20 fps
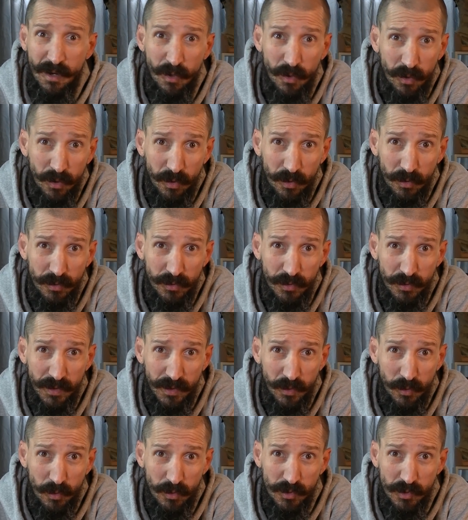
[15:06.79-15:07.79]
or go to
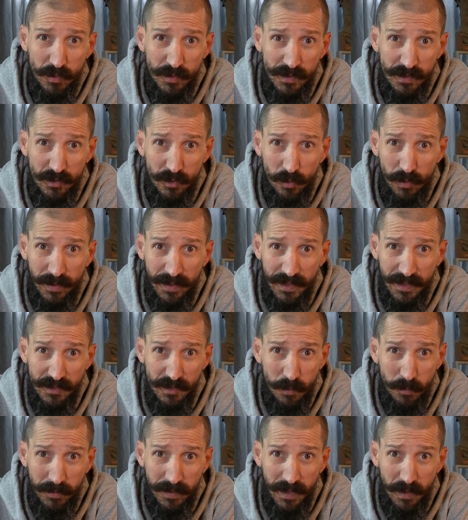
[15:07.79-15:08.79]
the grocery store and get
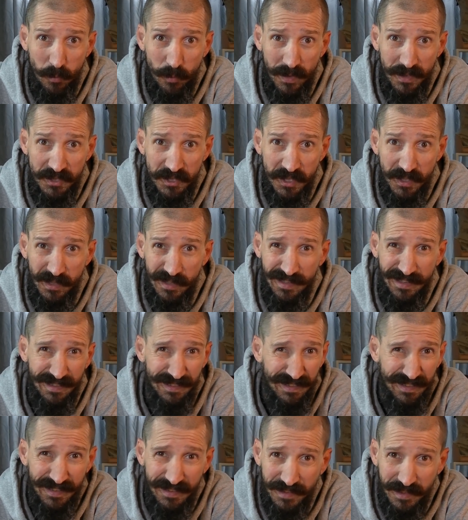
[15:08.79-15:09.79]
some KY jelly.
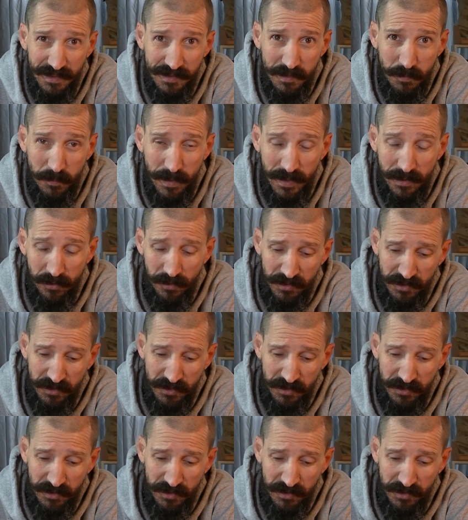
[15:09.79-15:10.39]
It doesn't matter.